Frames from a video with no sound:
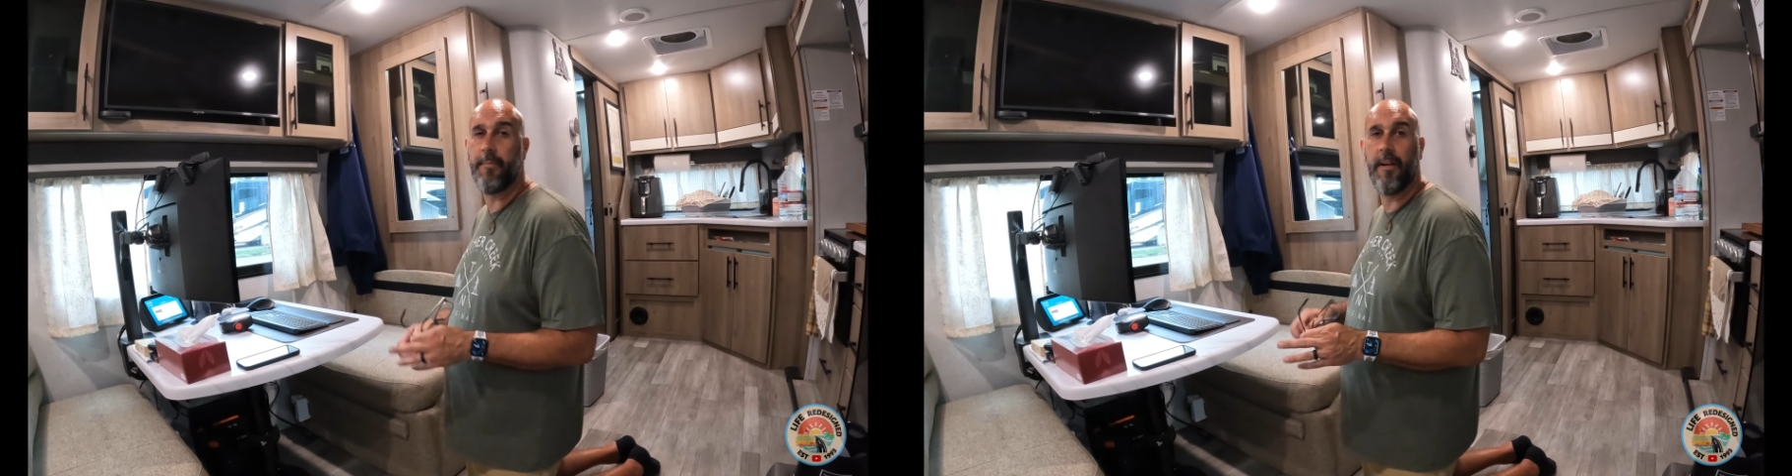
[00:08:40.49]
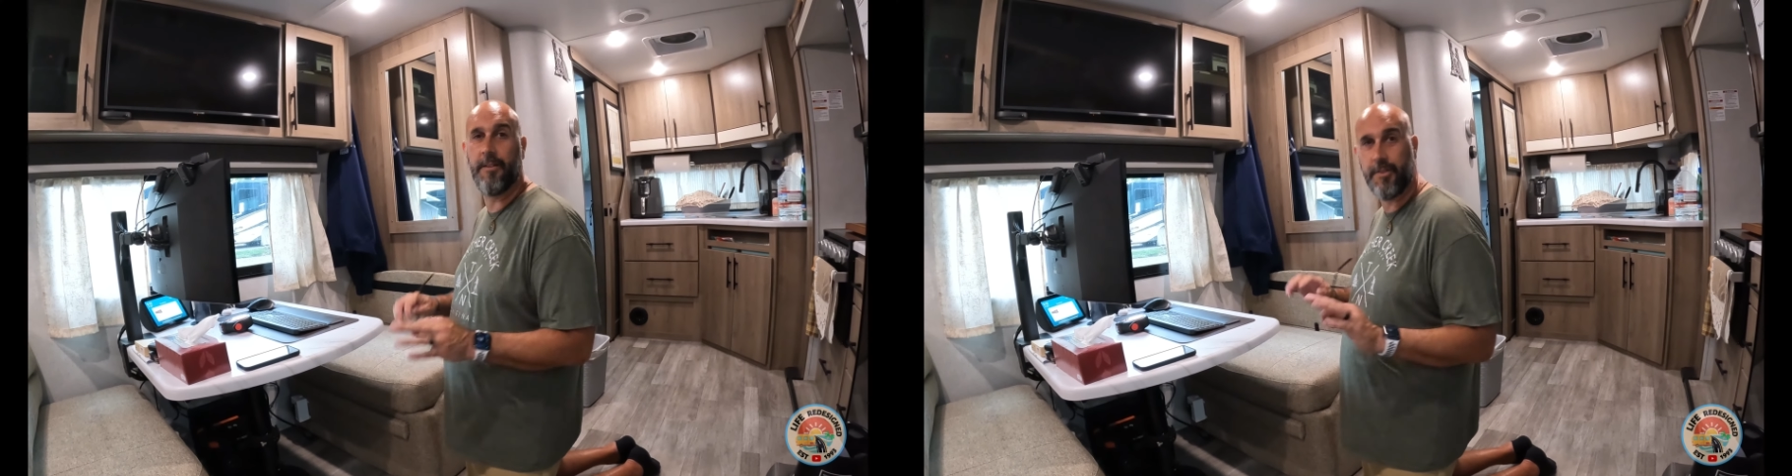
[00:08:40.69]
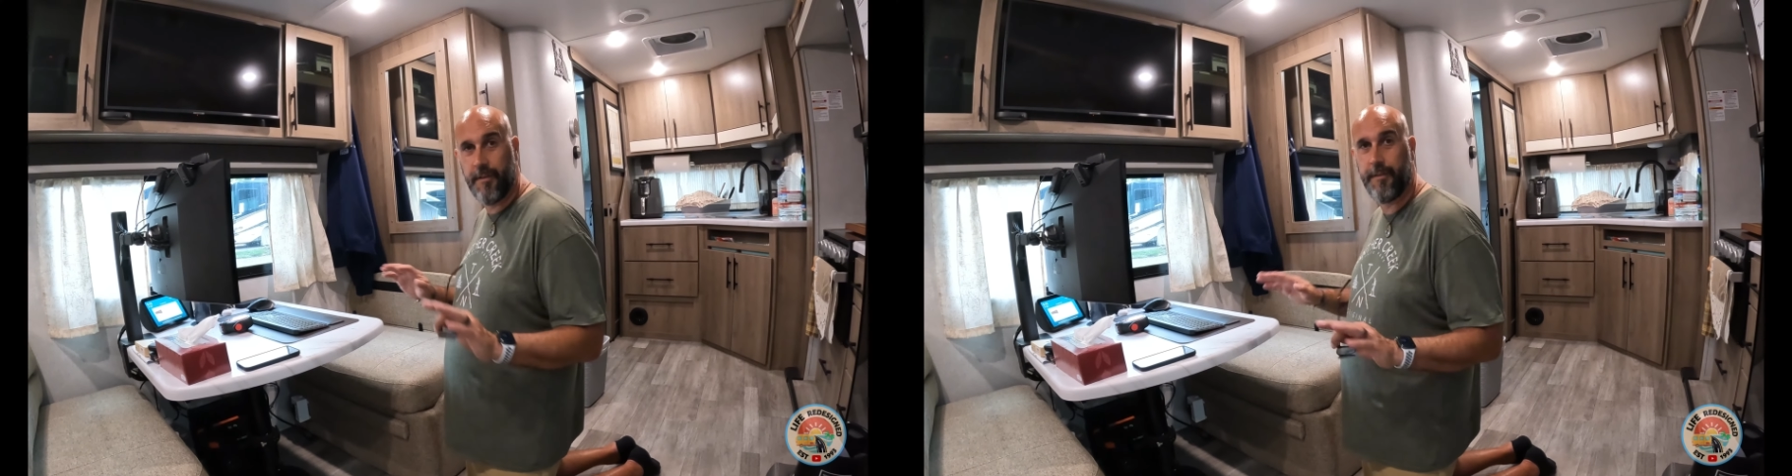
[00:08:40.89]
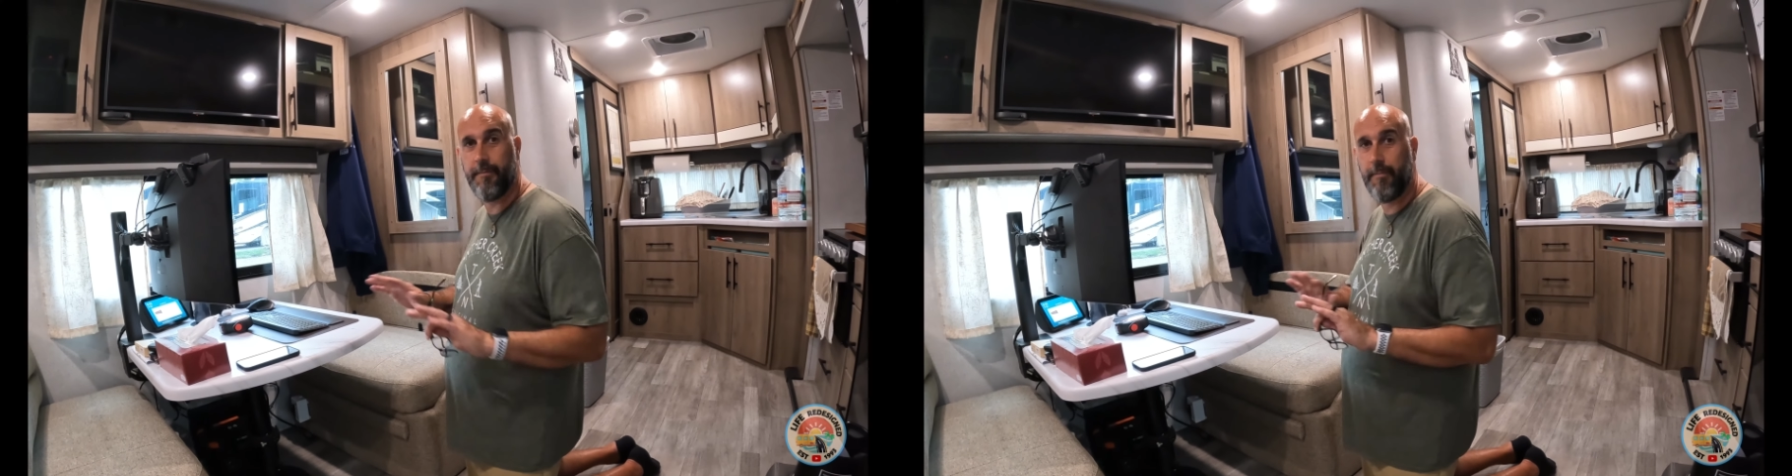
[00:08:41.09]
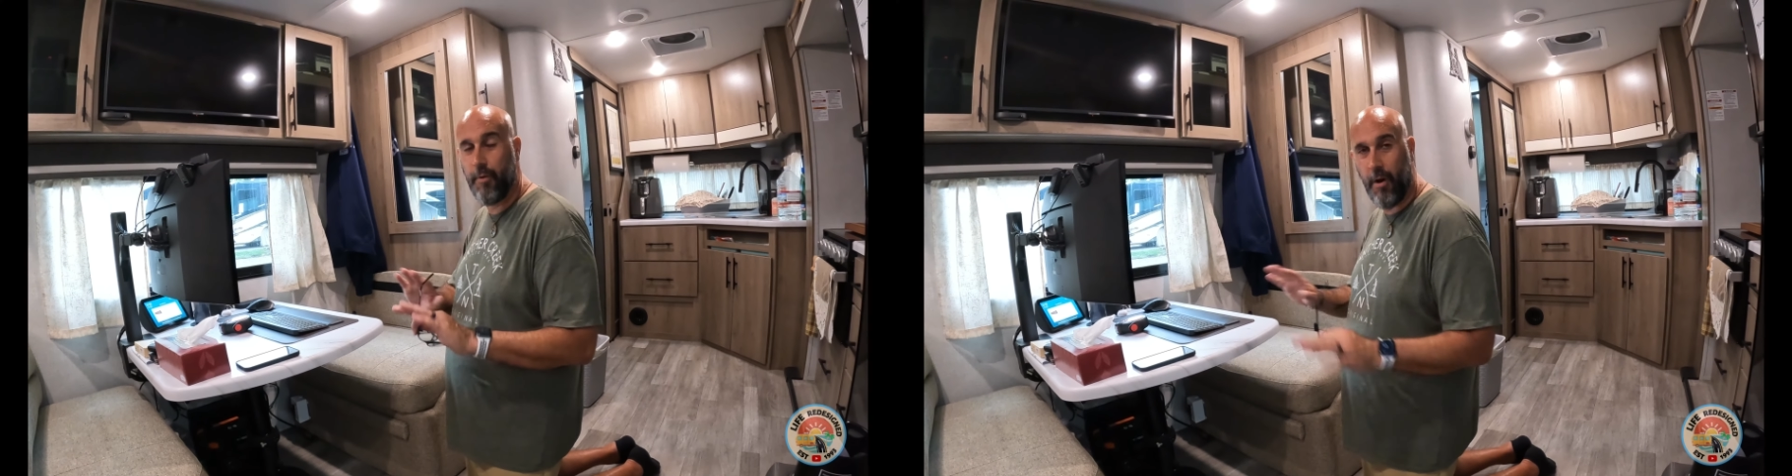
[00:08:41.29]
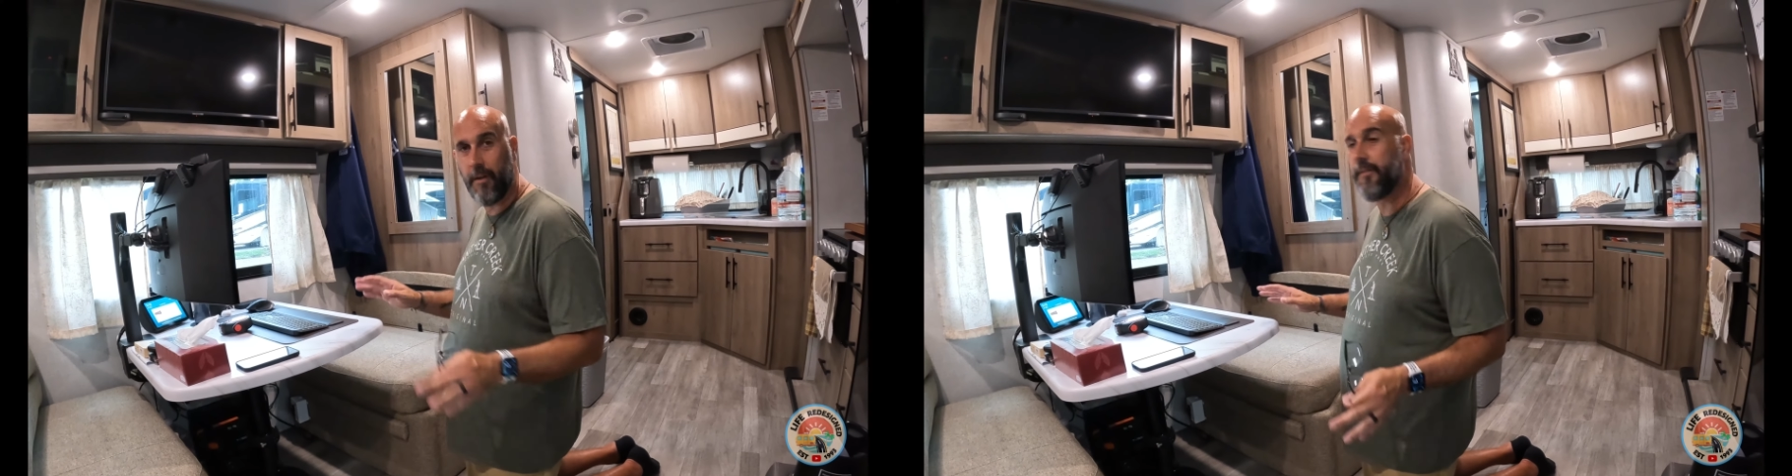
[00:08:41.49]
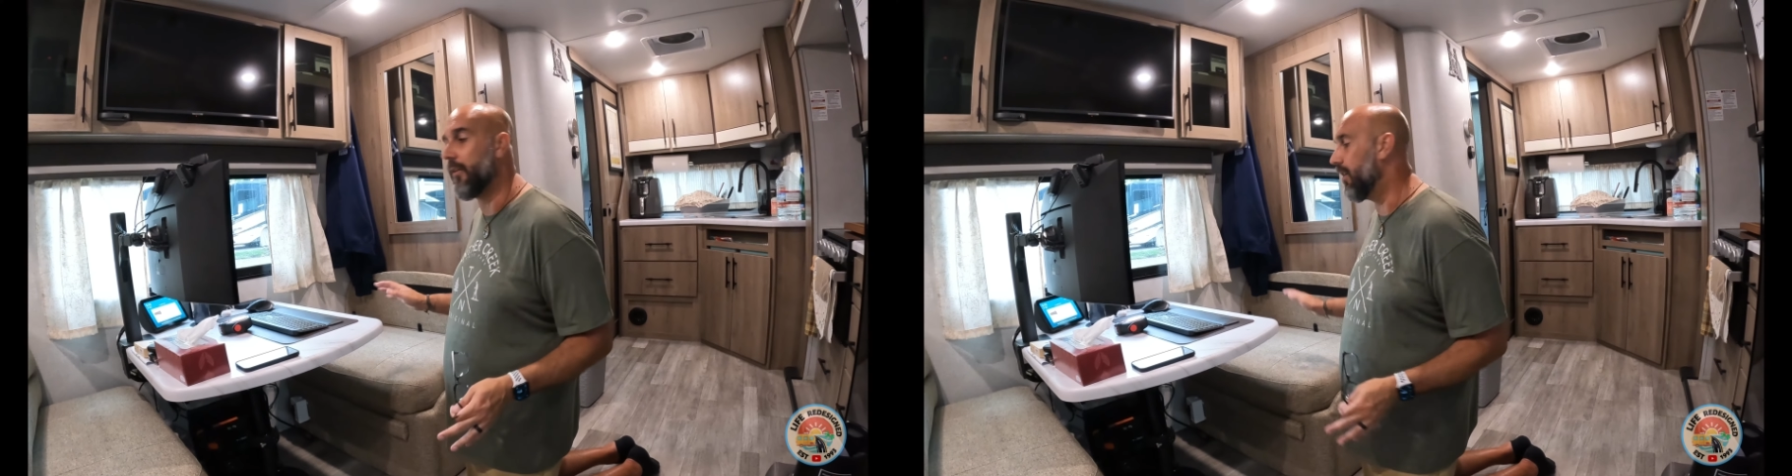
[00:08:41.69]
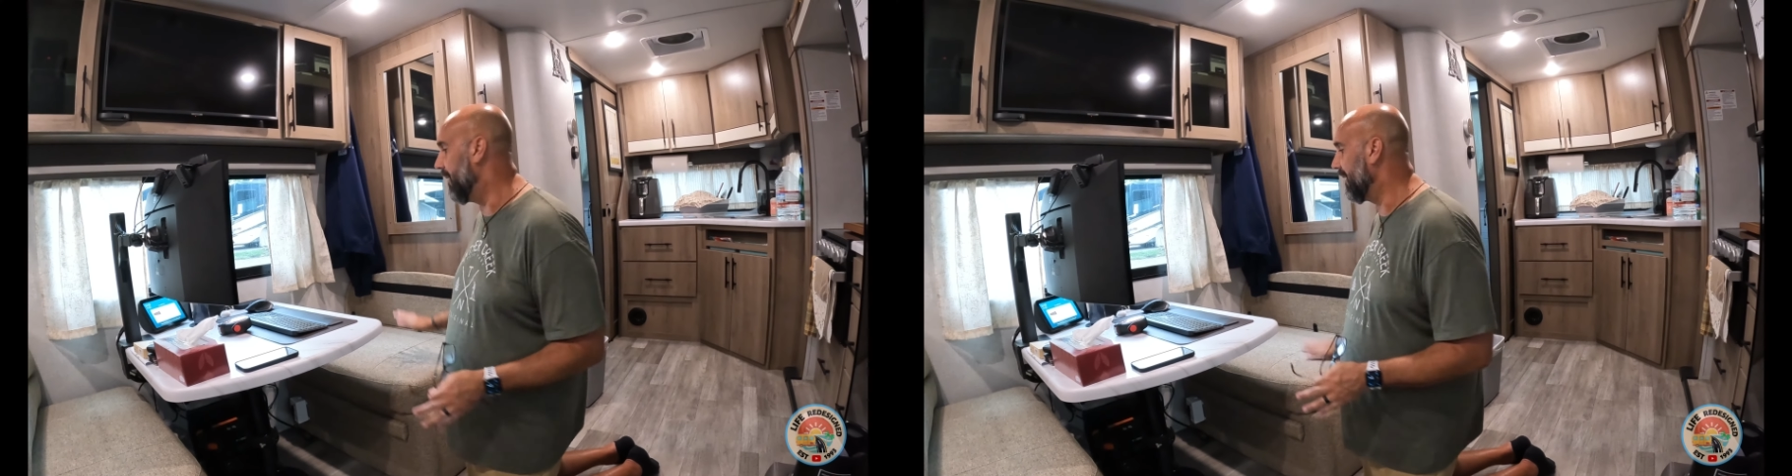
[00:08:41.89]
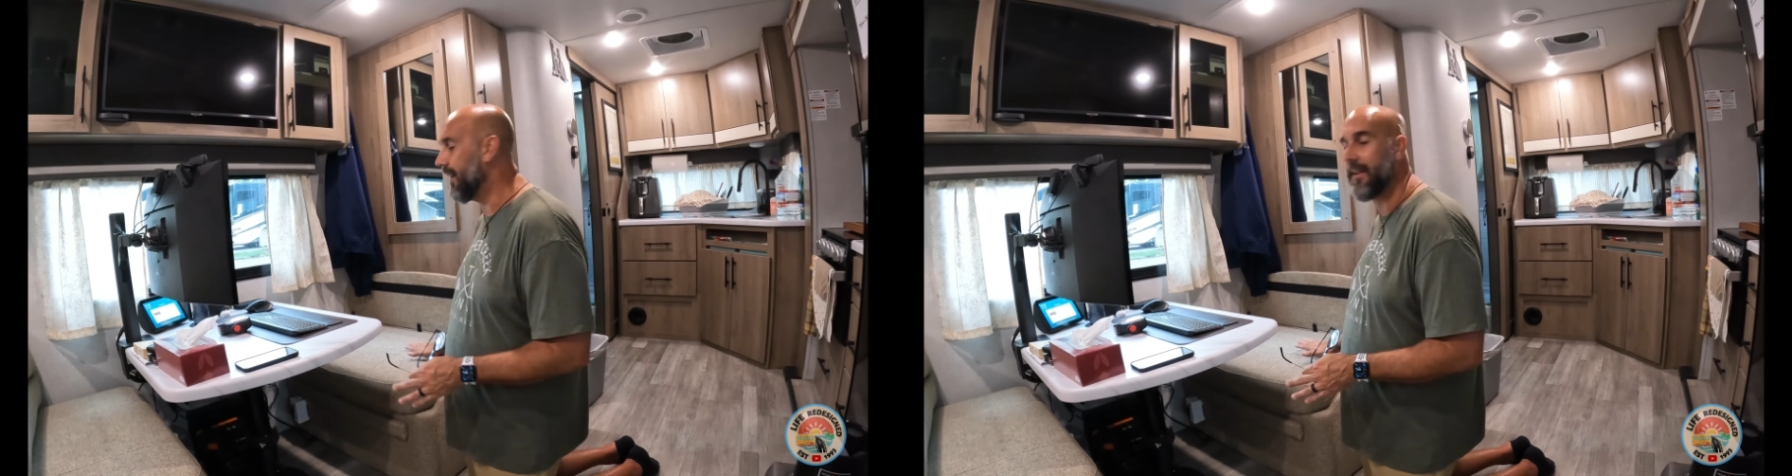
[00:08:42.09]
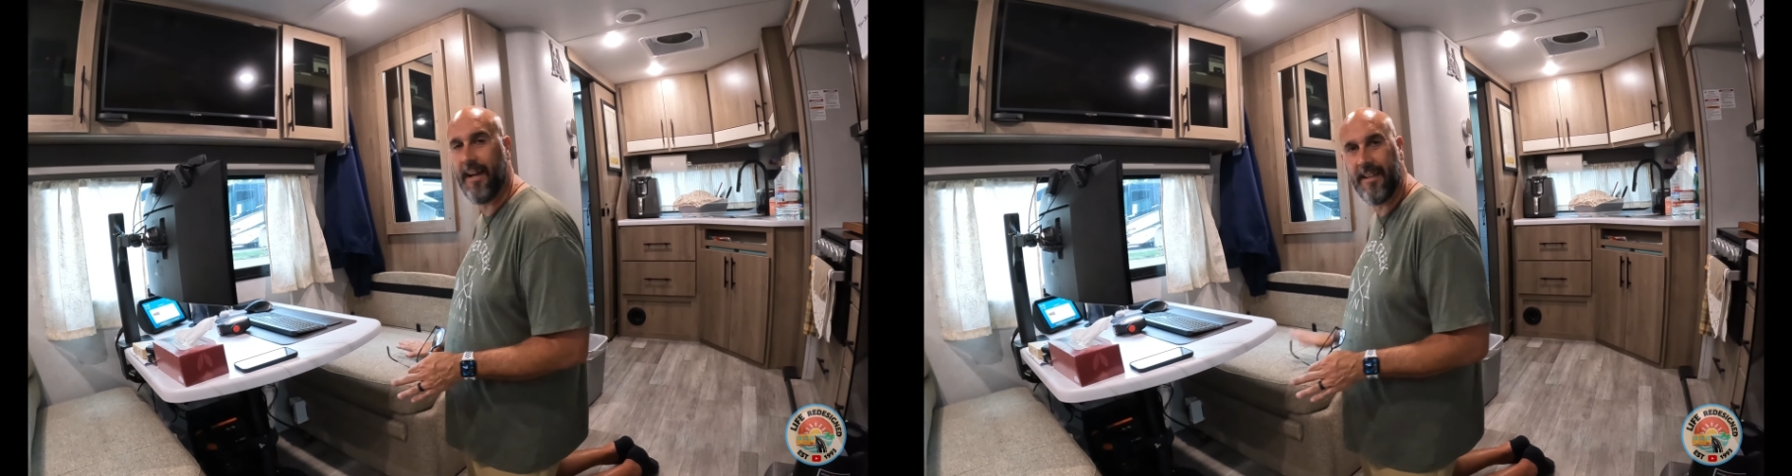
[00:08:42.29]
but just long term,
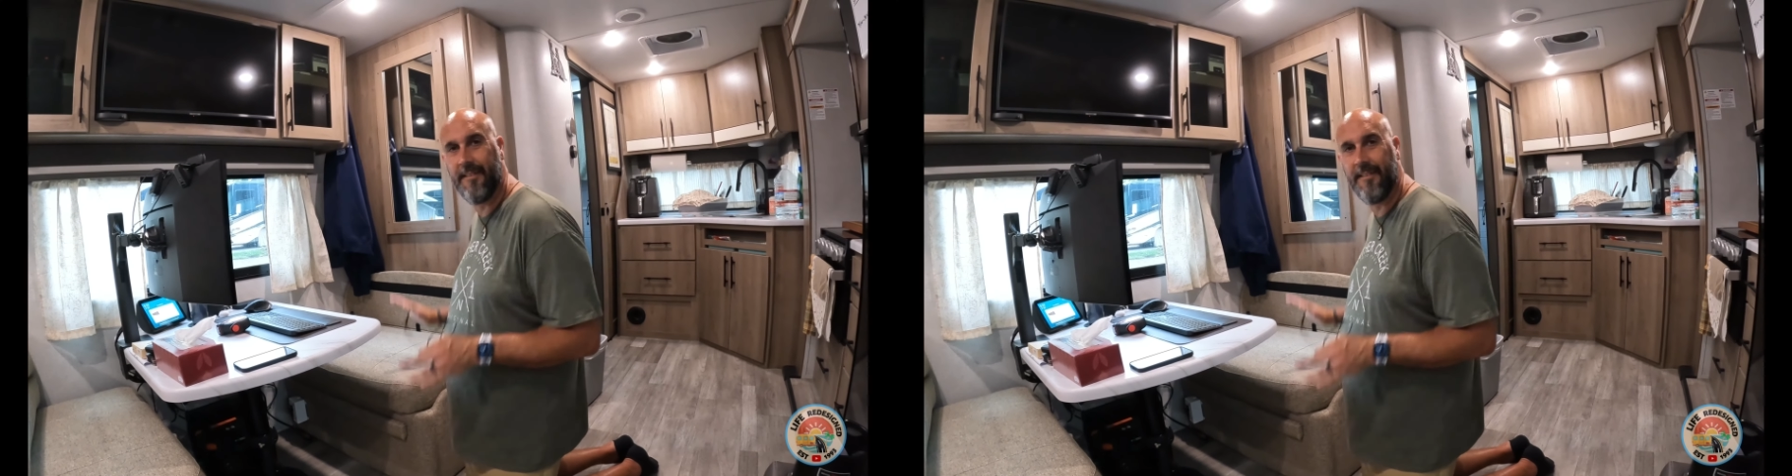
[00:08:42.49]
I